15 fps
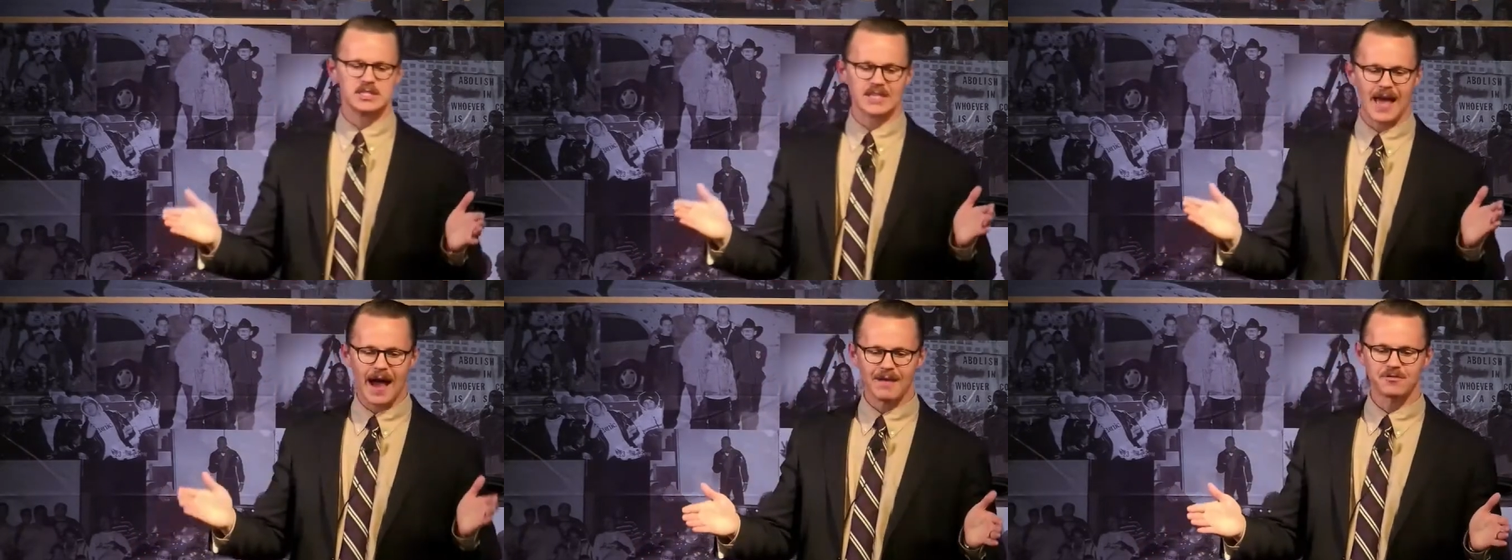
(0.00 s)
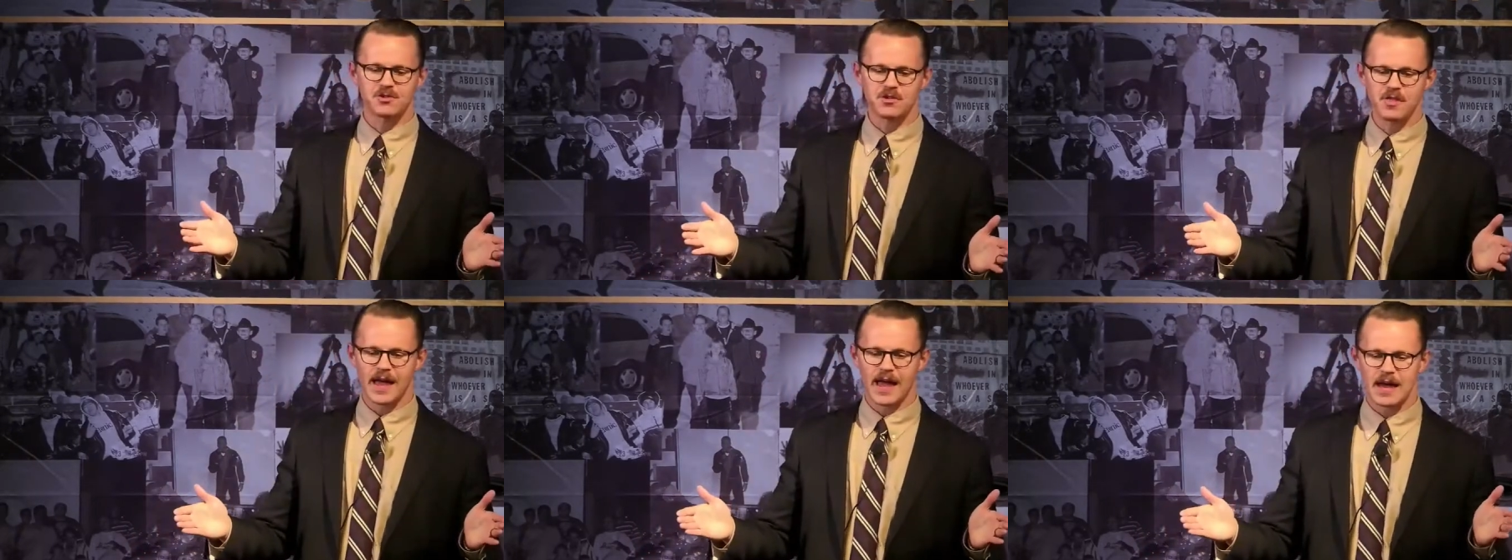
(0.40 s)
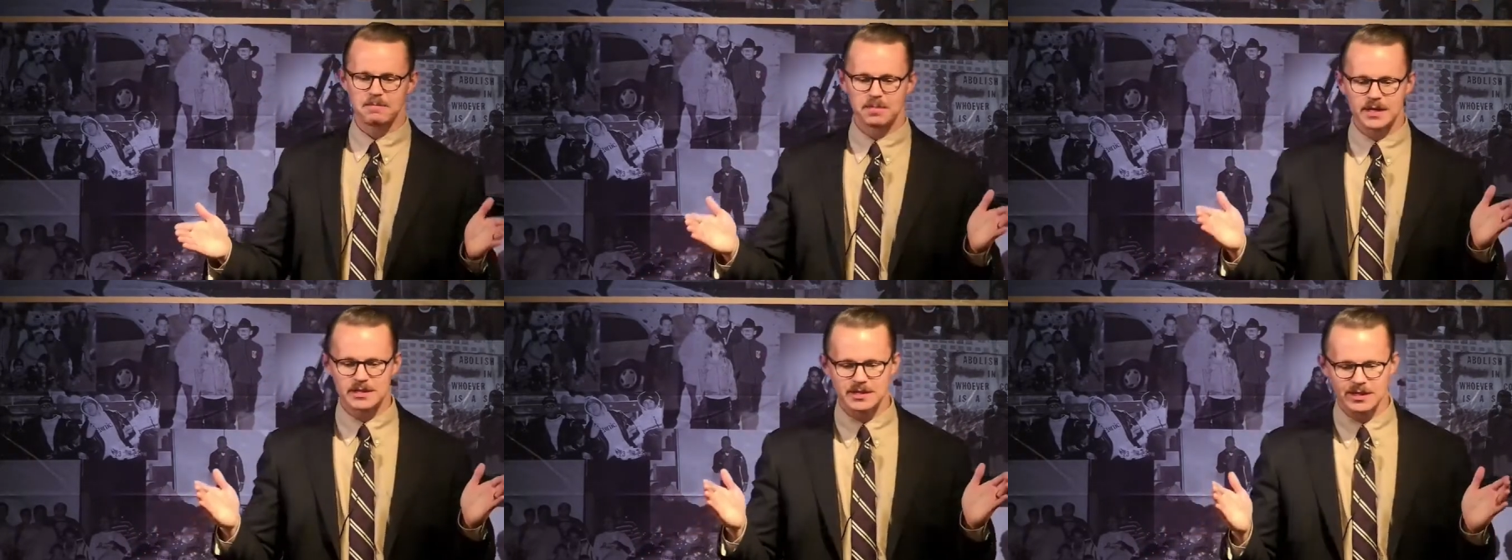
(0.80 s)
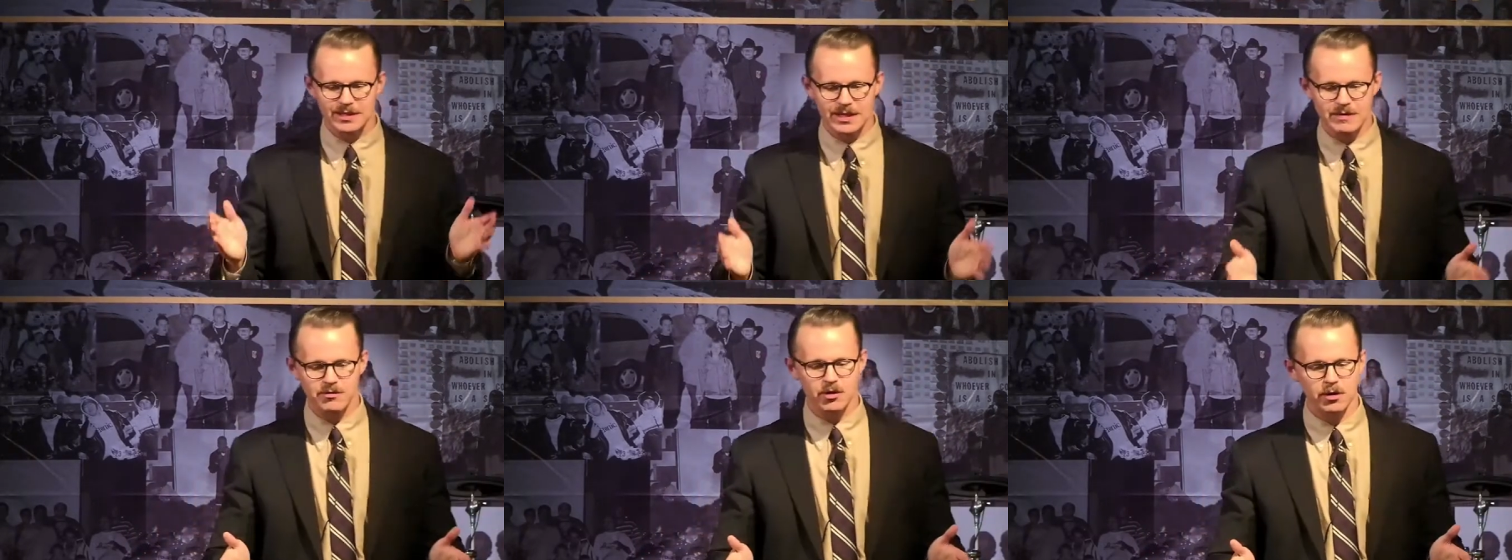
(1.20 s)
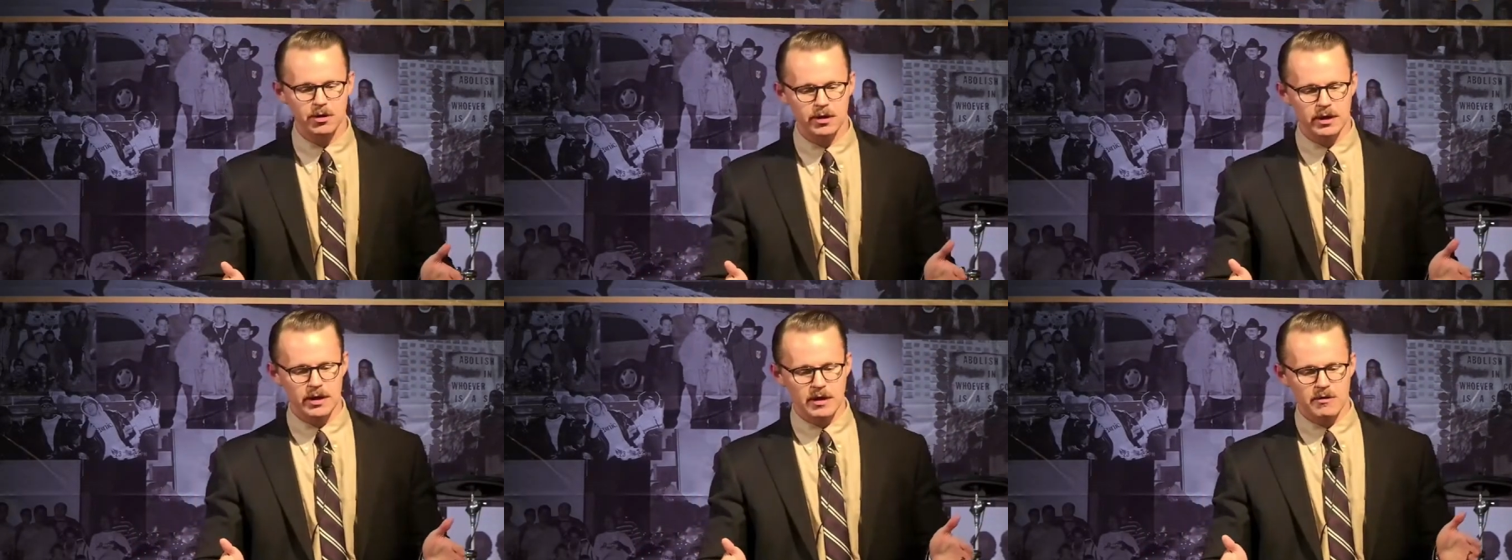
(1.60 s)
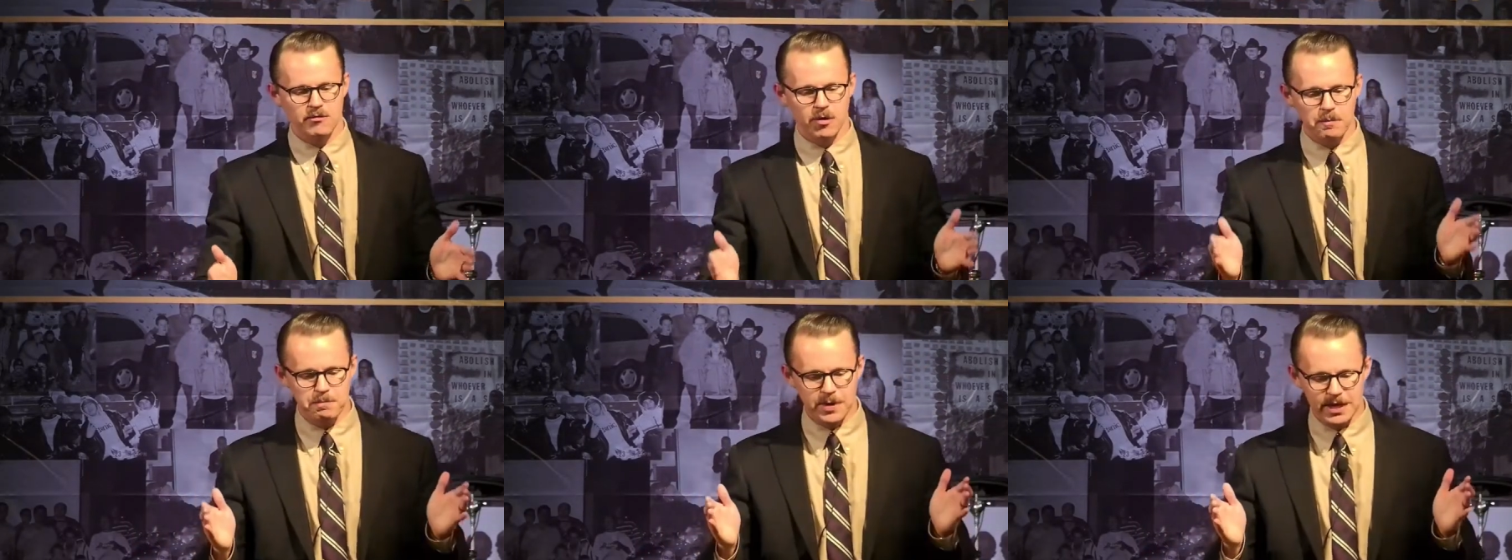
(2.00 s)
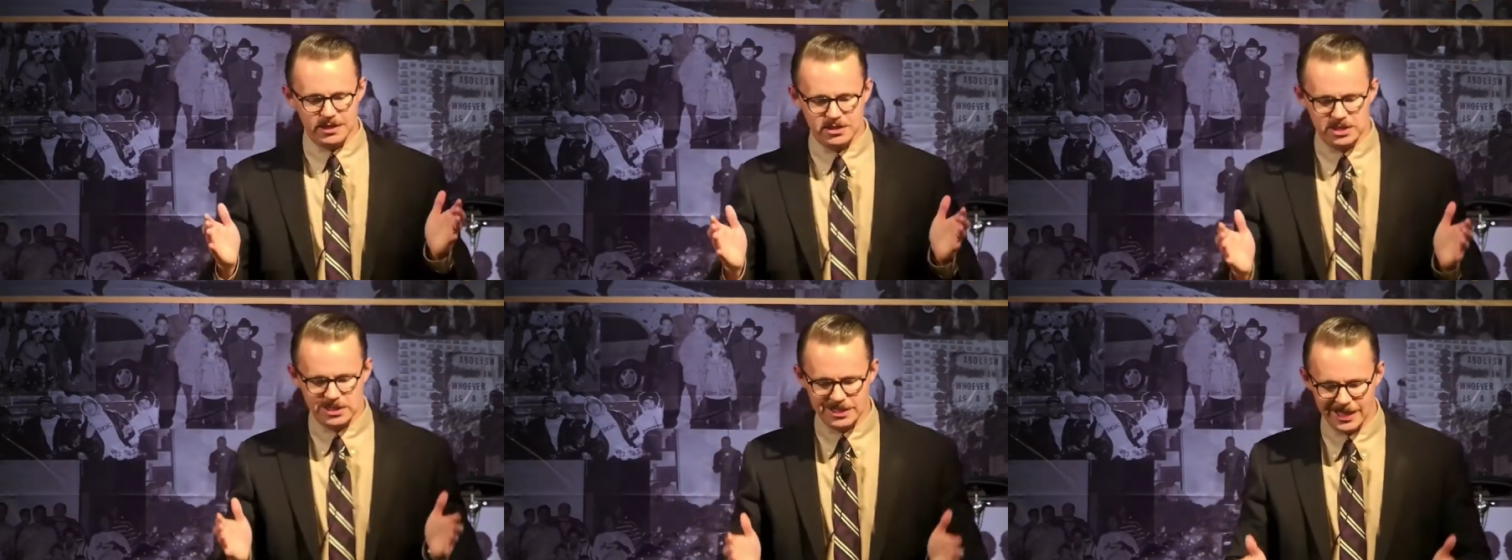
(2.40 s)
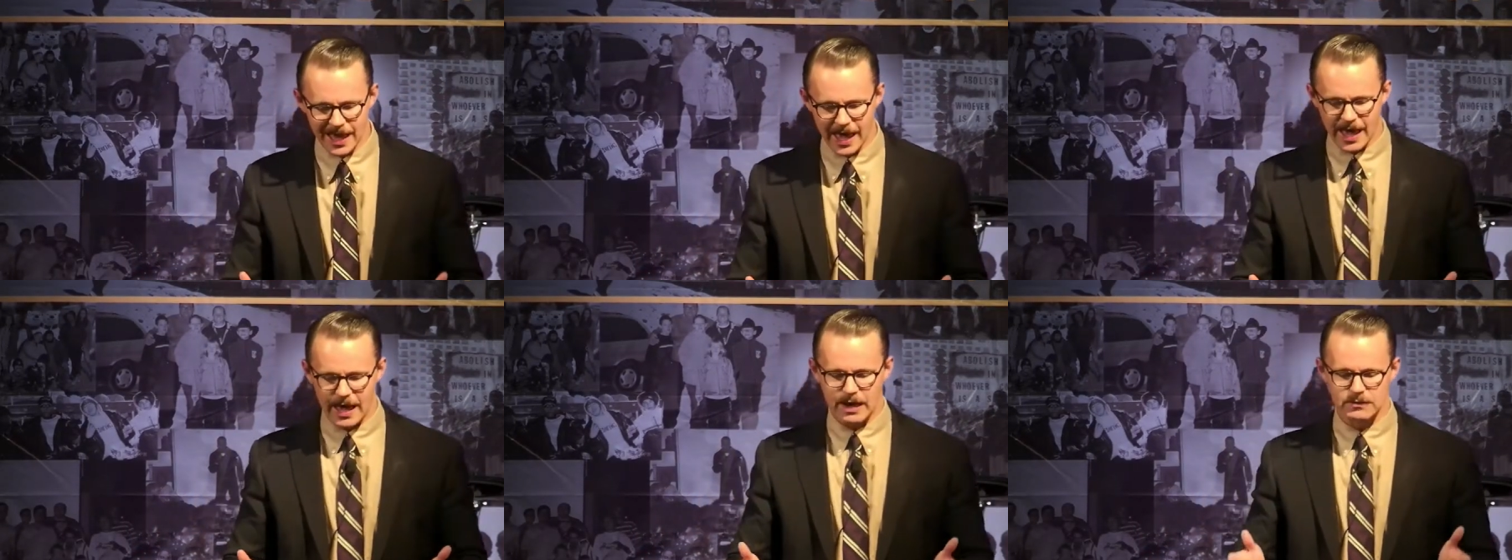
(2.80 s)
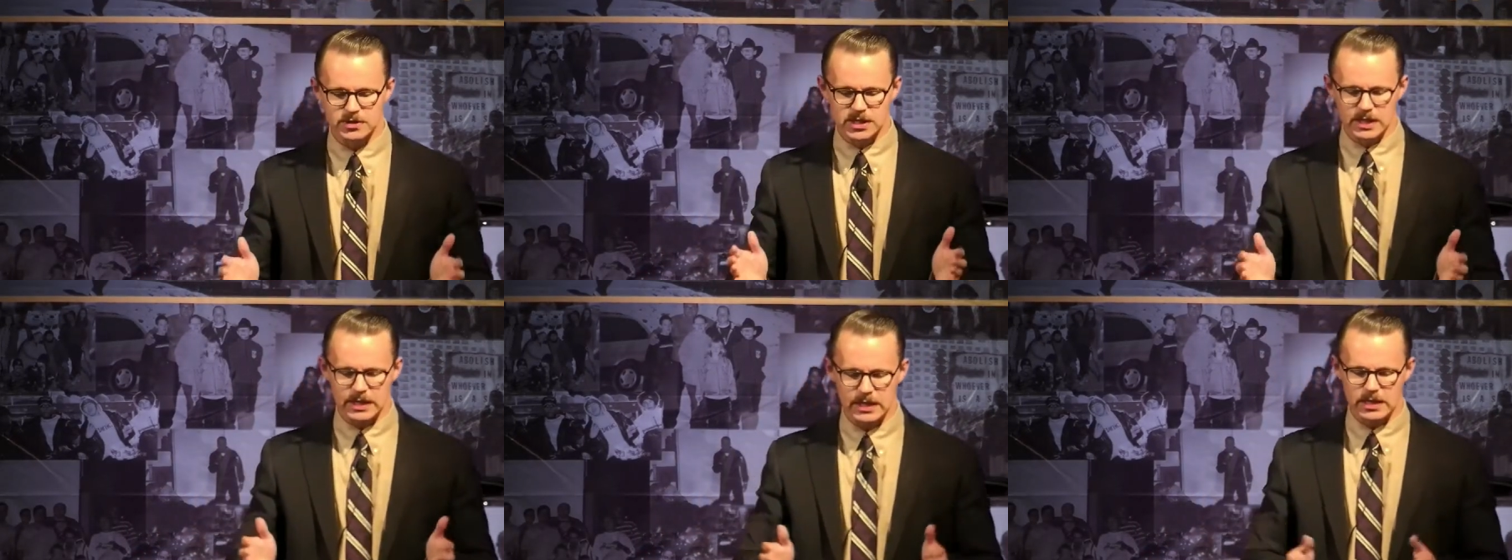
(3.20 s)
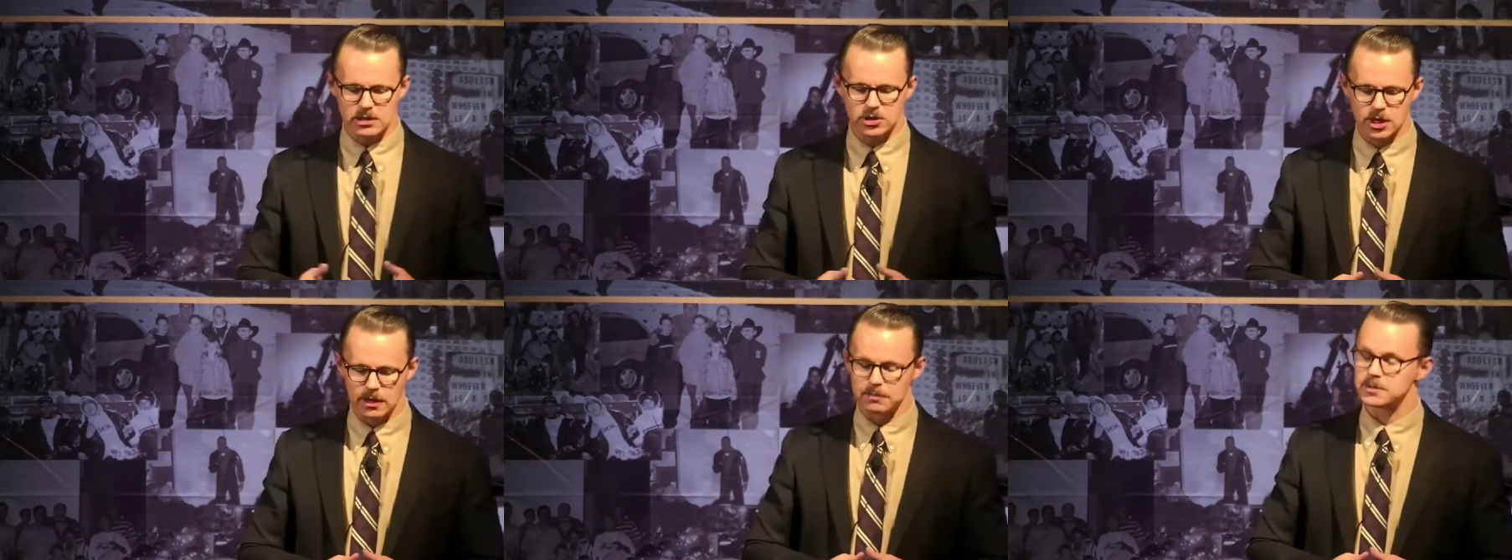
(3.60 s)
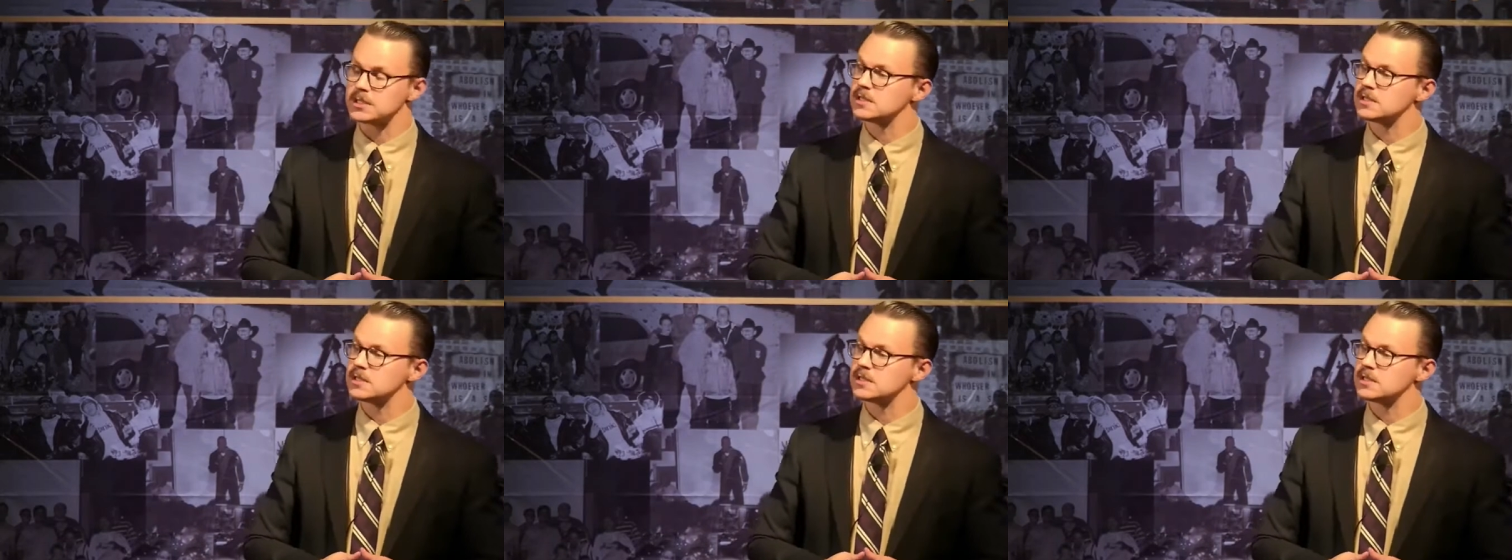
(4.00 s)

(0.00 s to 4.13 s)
after they had been delivered from being slaves in Egypt.